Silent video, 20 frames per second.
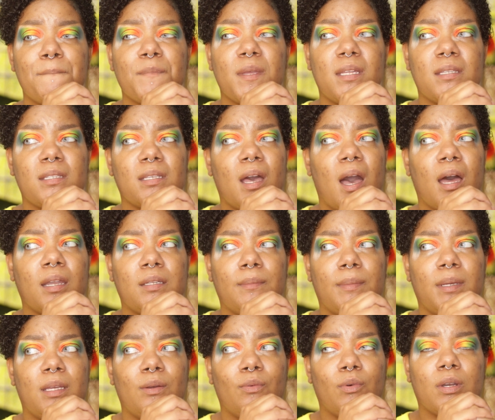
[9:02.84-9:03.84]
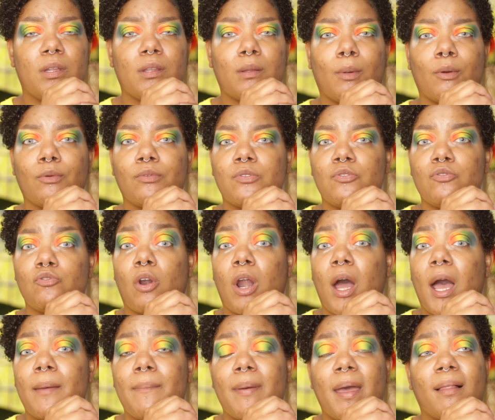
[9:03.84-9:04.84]
it's got to be one of the most
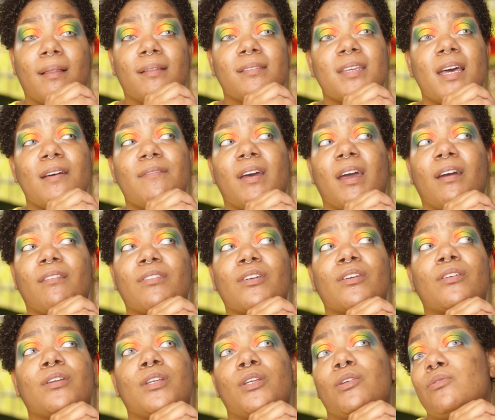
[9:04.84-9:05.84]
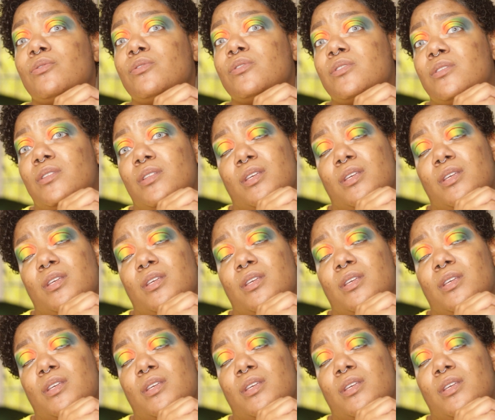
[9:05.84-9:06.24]
dry palettes I've ever used.